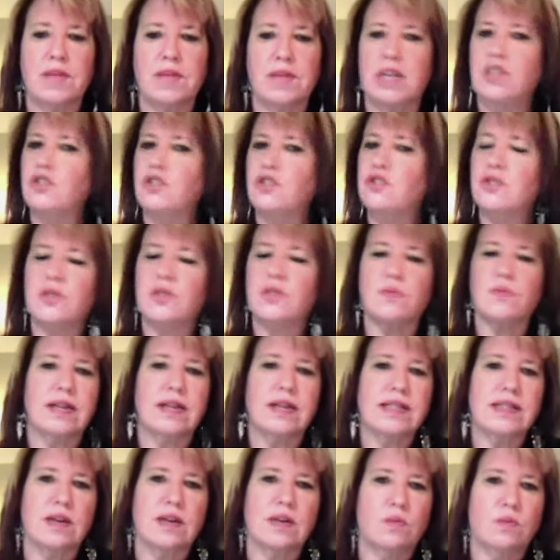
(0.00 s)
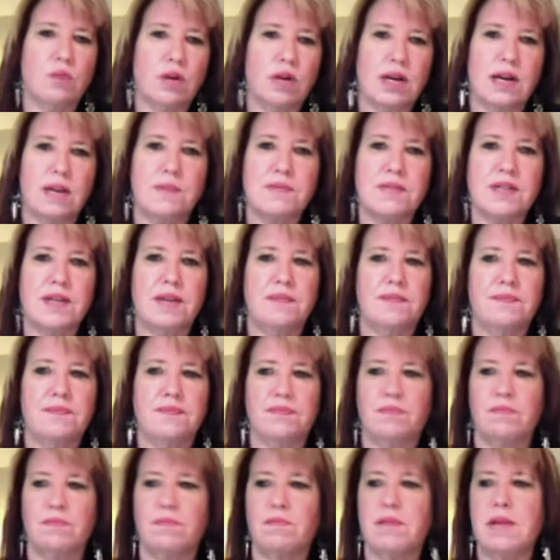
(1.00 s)
And you just write down what comes up.
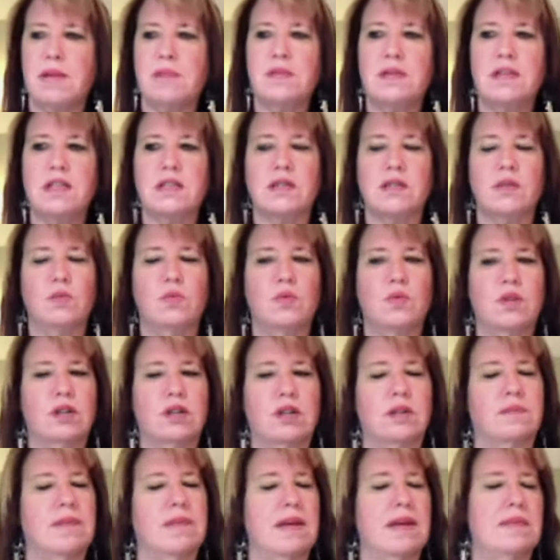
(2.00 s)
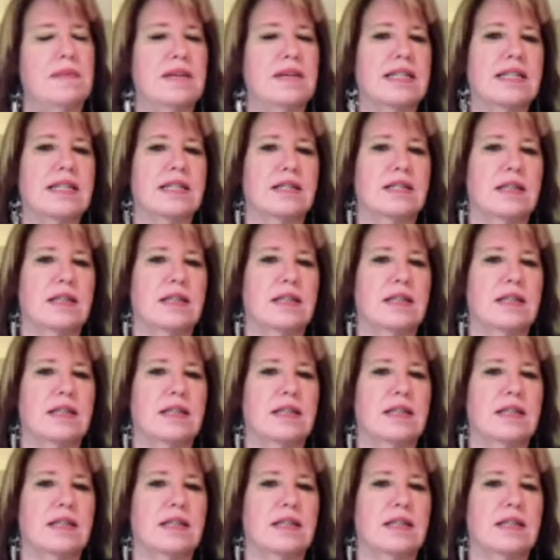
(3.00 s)
Maybe it's a word, maybe it's a